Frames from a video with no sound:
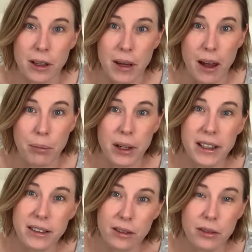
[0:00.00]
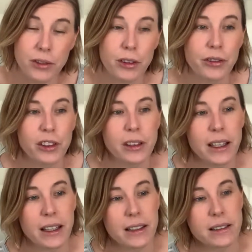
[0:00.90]
at preschool for a few
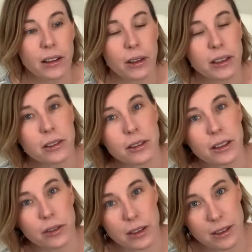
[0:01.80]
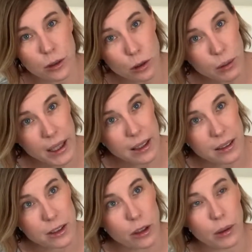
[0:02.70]
years, going to a different school where he
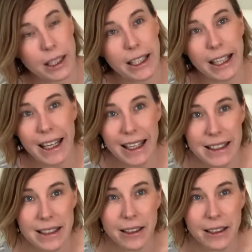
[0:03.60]
doesn't know any kids.